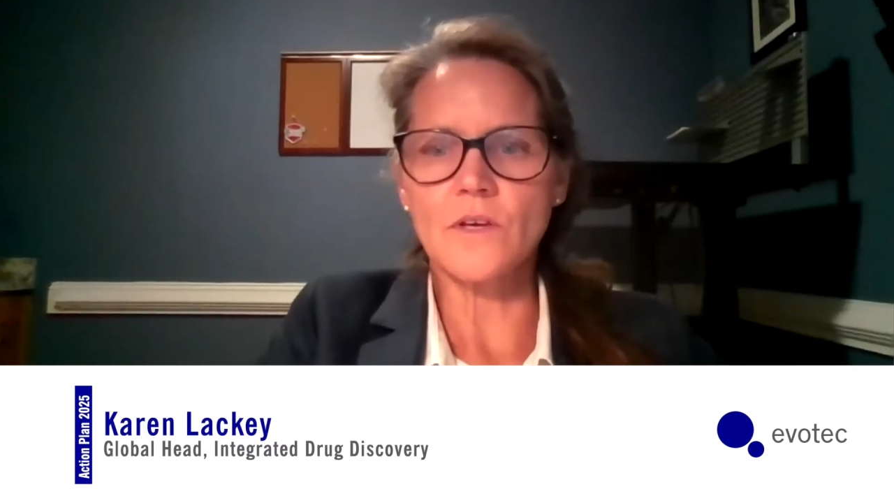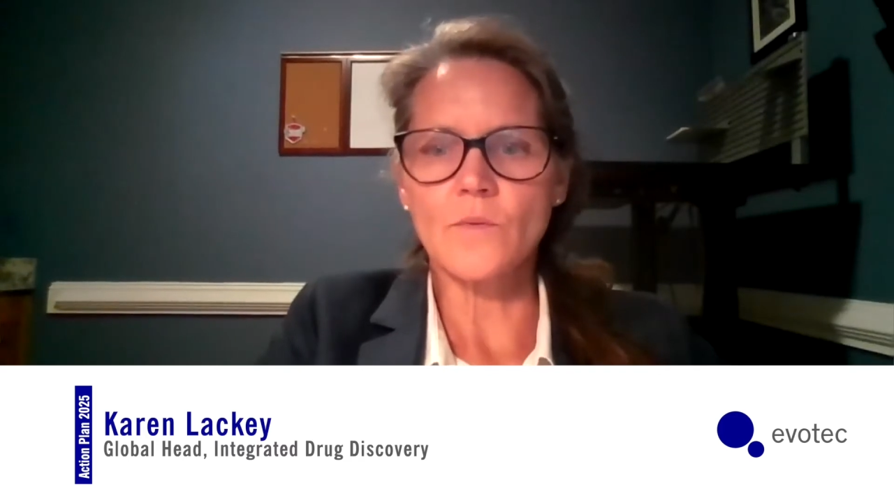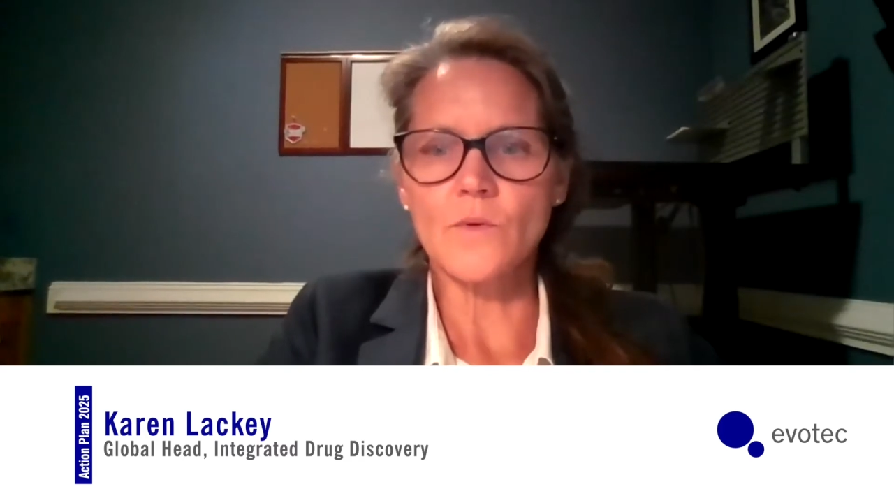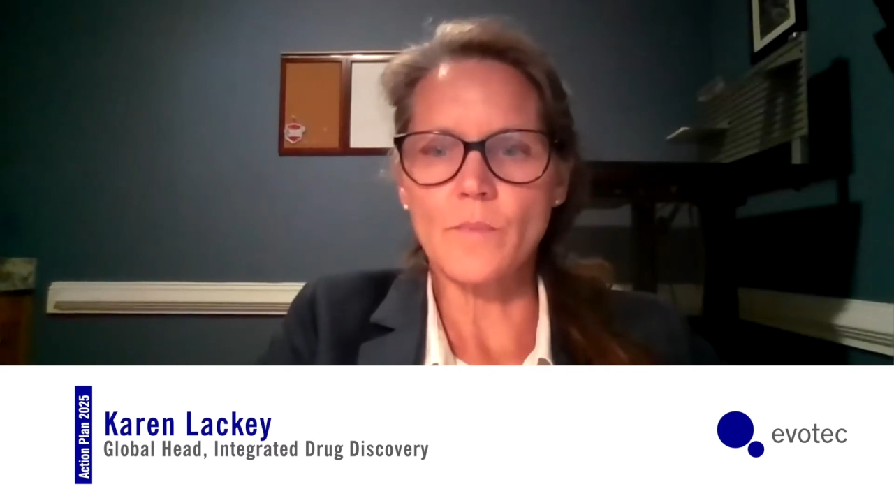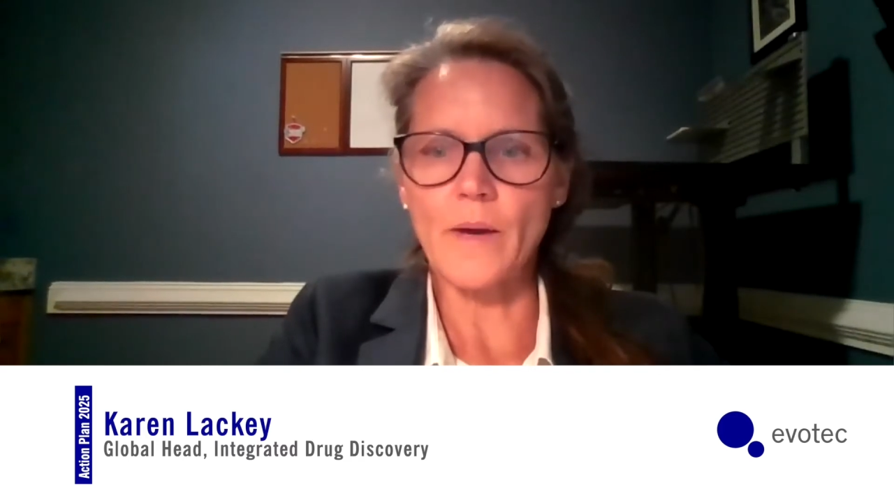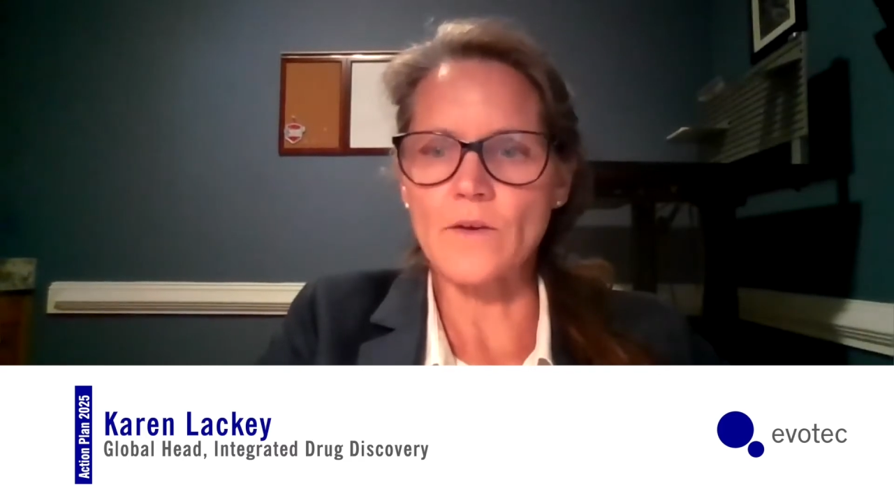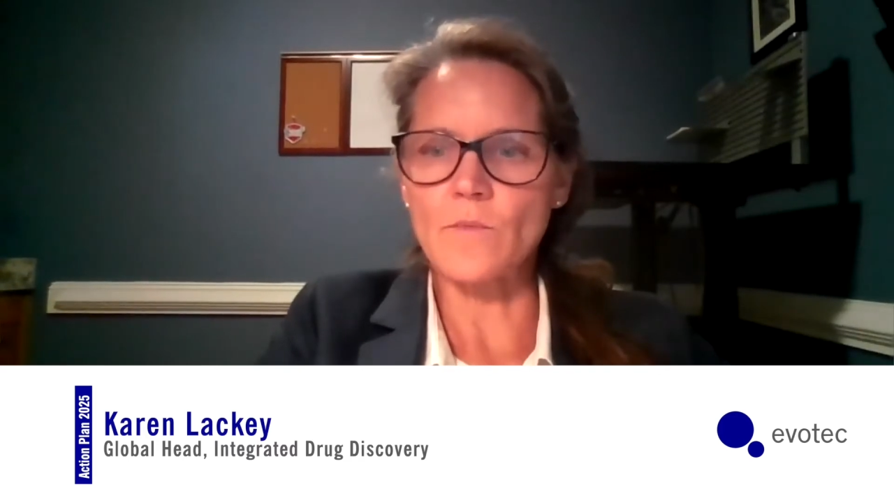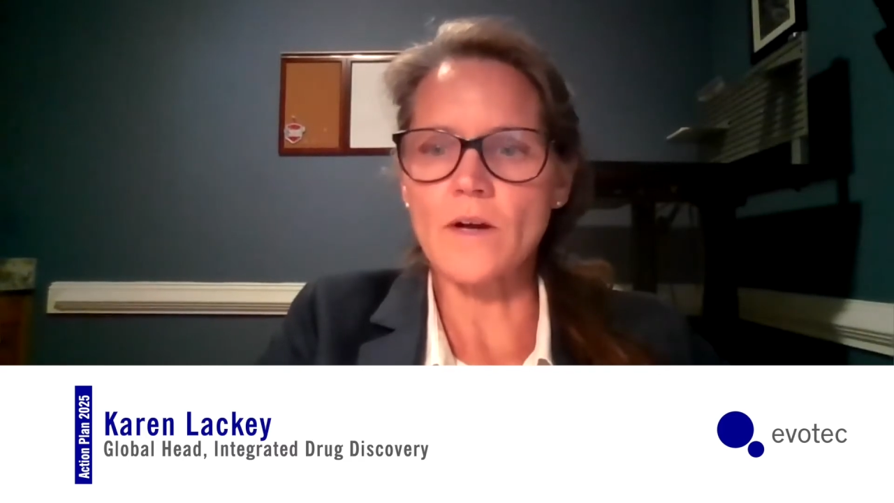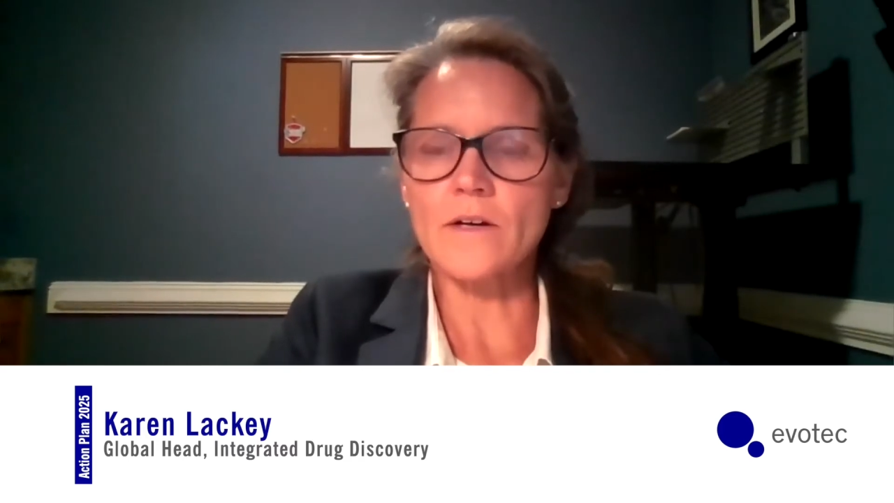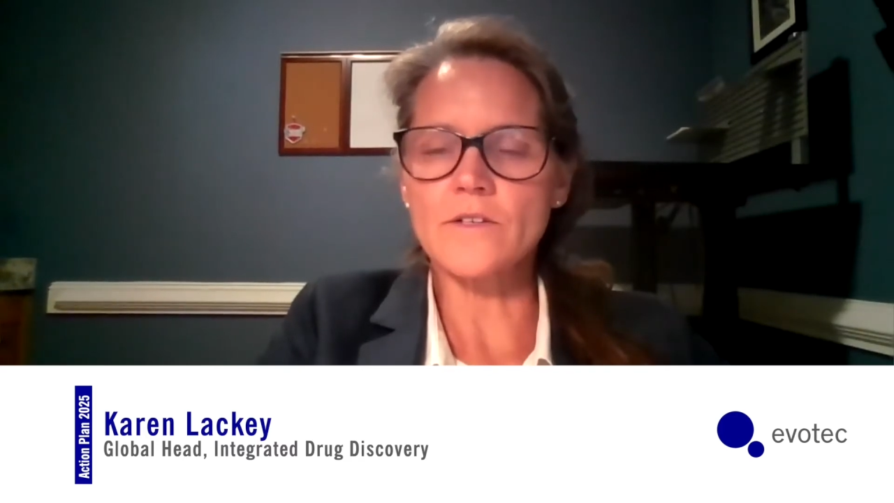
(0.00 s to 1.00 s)
with
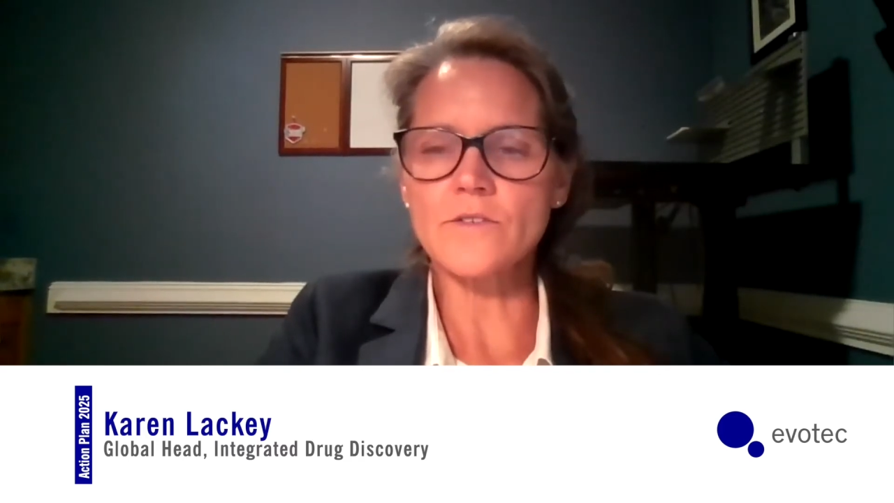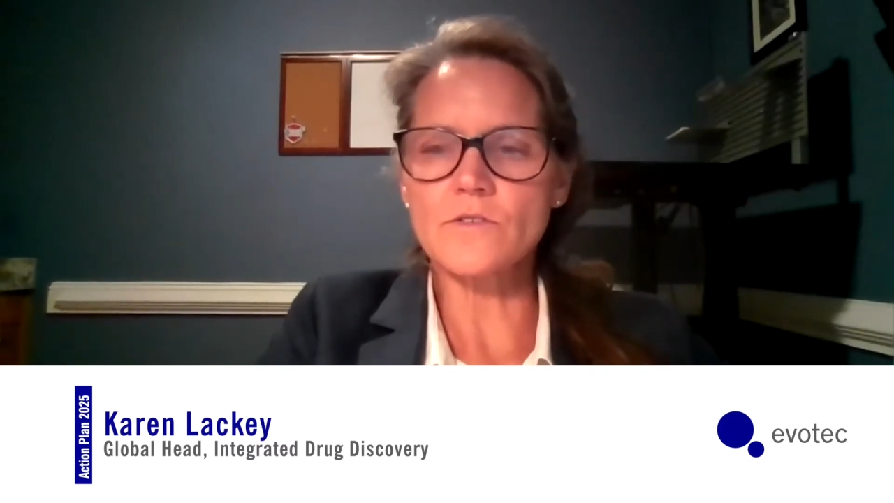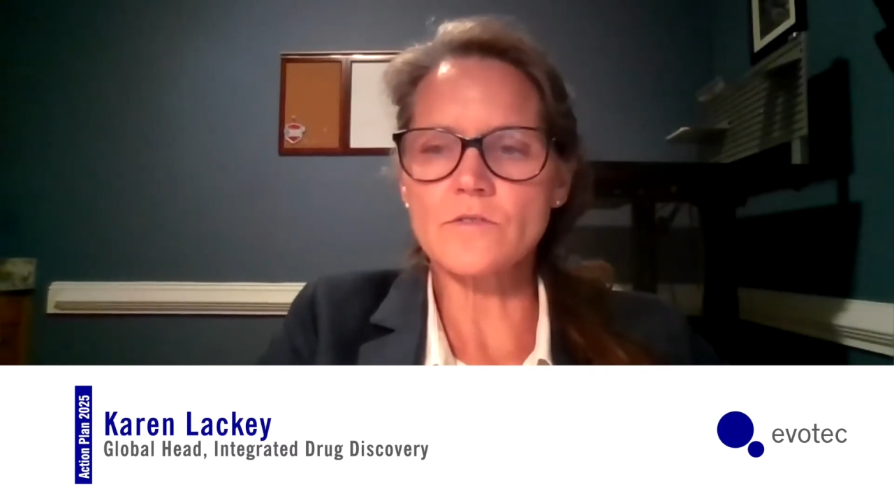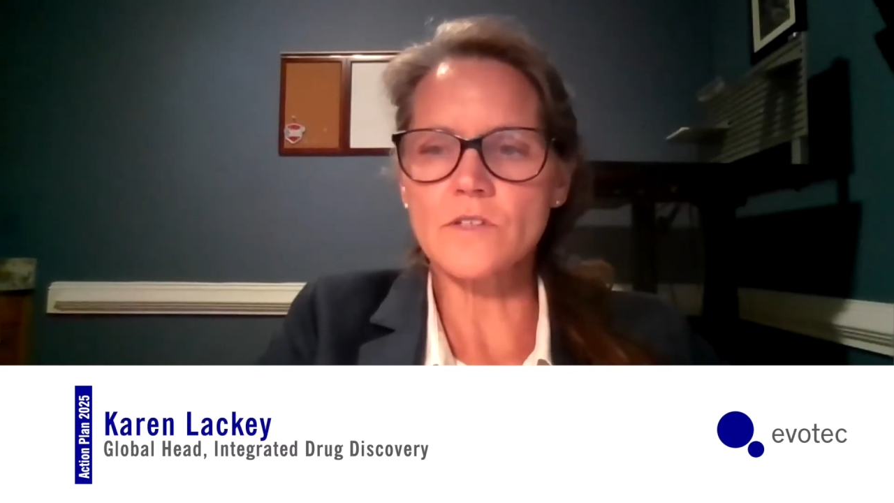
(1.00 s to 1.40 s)
biomarkers,